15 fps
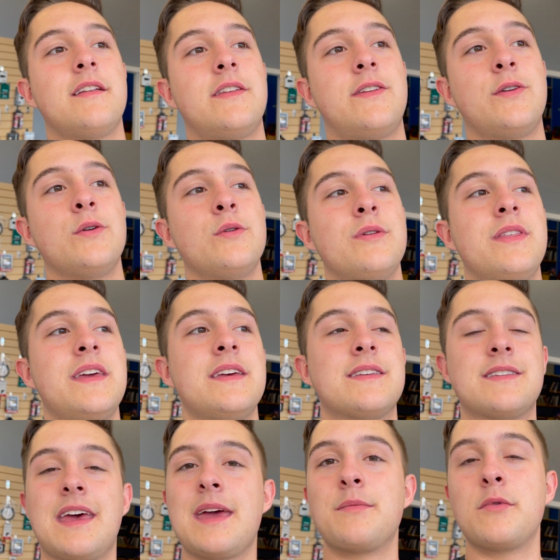to the
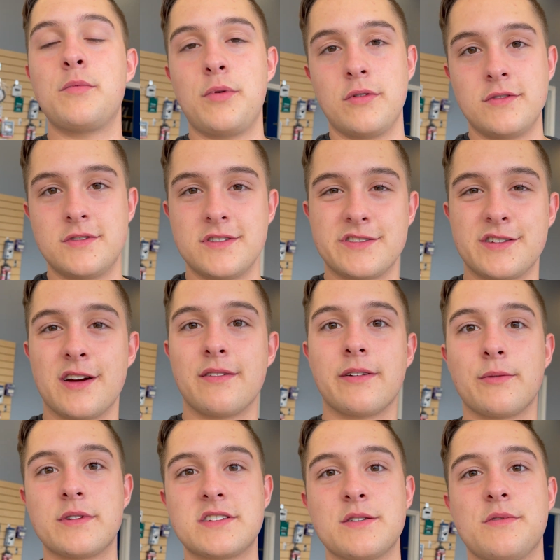same Ubuntu server
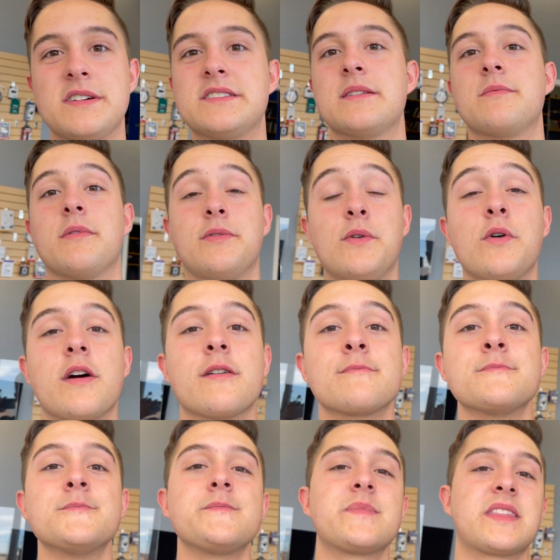which it was in before.
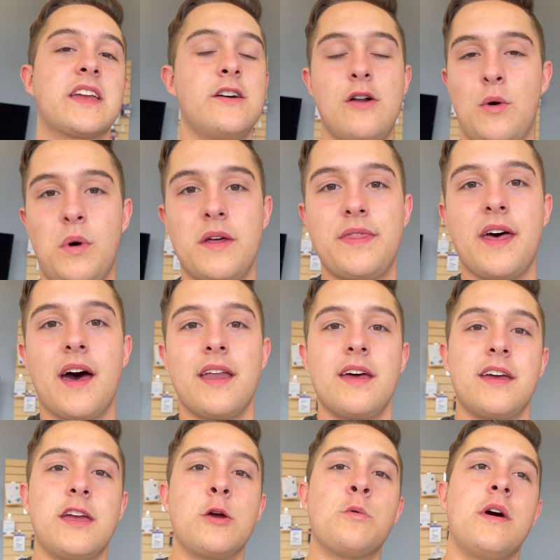You don't want that.
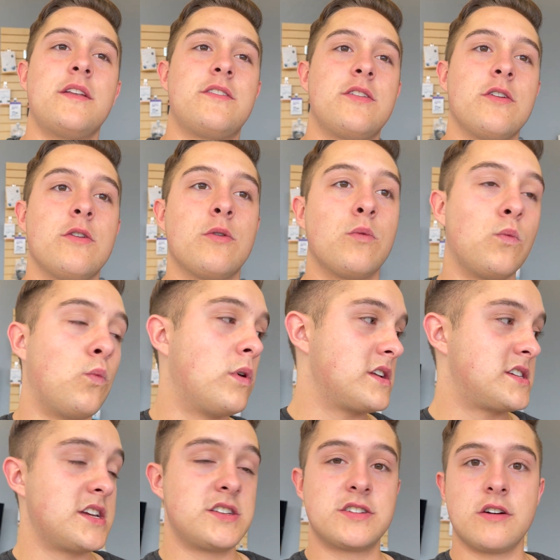You want to,
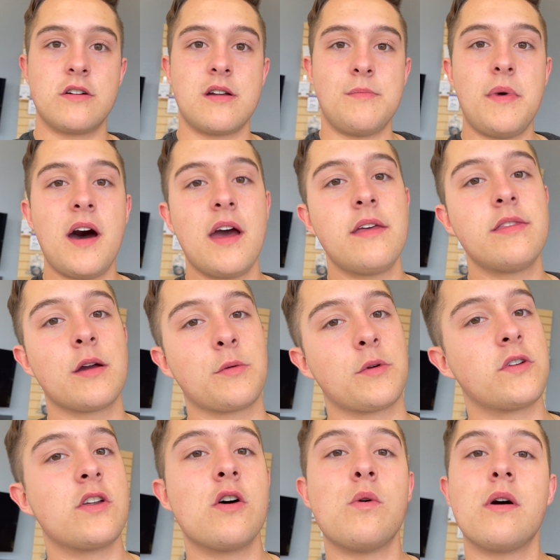which it showed on mine, there were
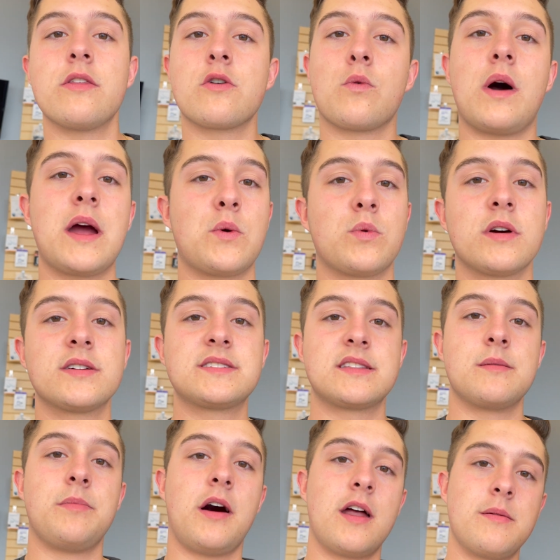no other white words at the
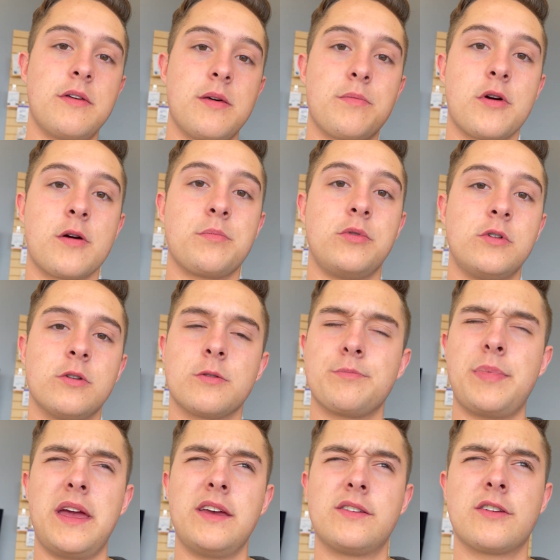bottom of the purple or
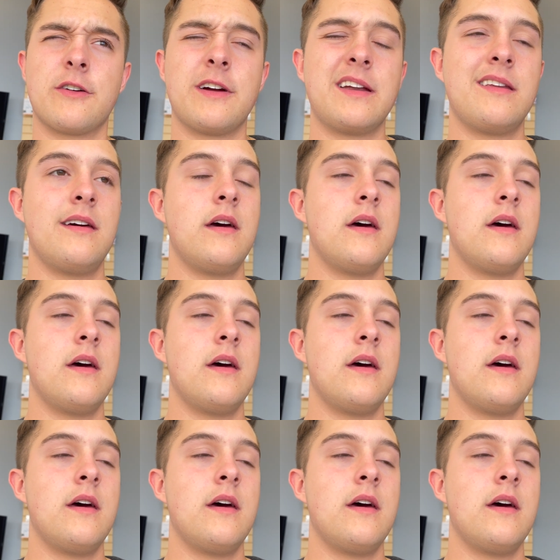pink screen,